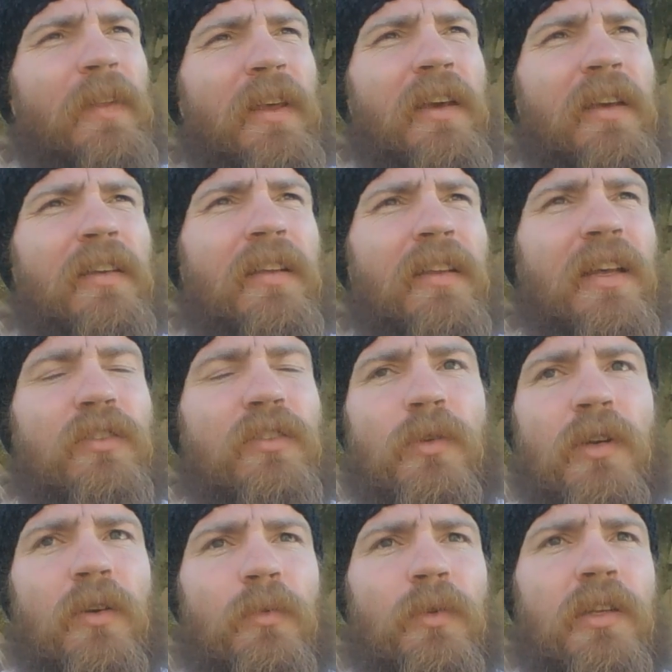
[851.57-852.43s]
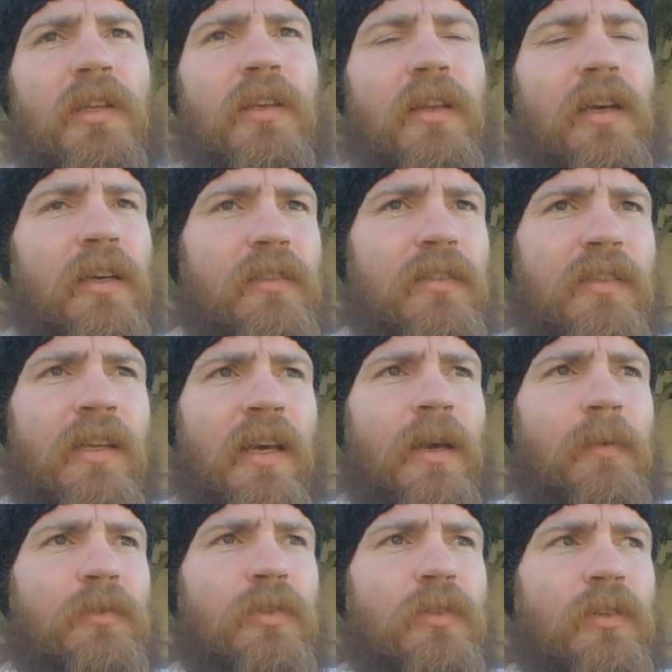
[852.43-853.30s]
And that's when I really like
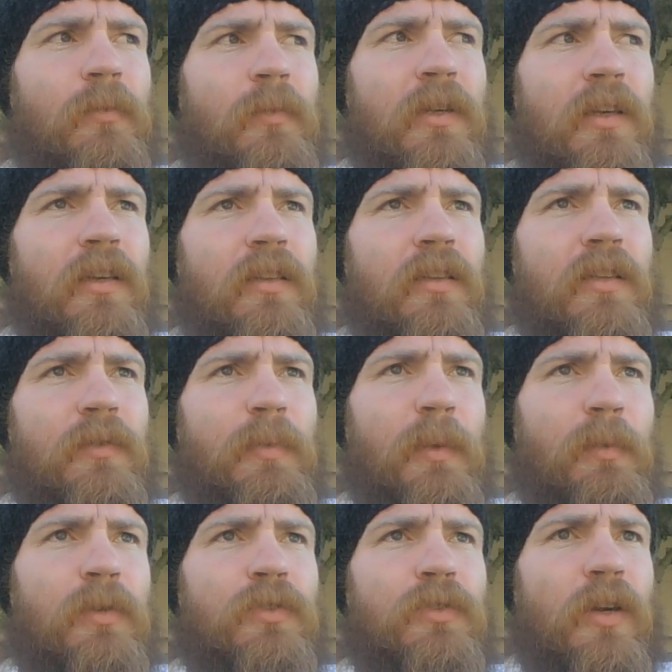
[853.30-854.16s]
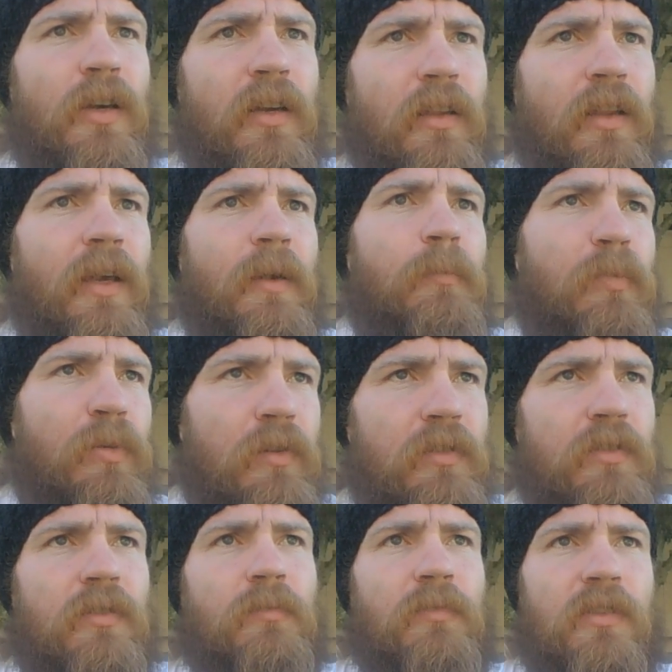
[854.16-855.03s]
snapped to it. I'm like, these people are trying to like
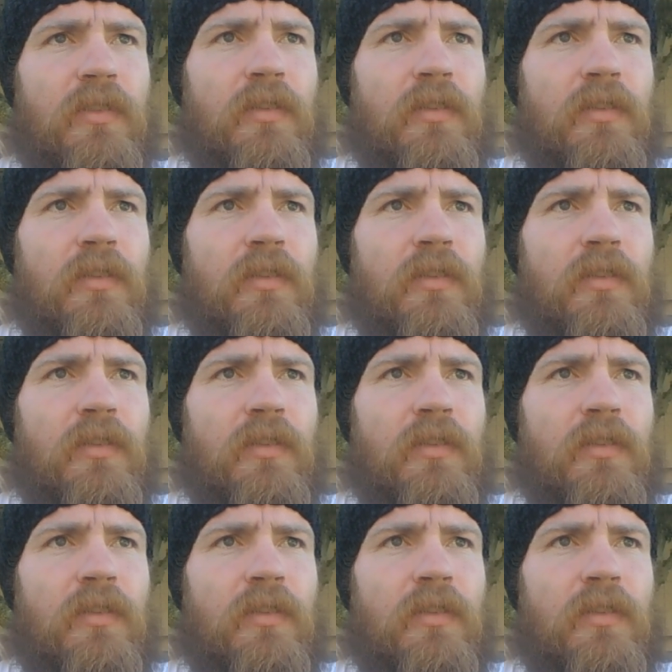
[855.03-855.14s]
push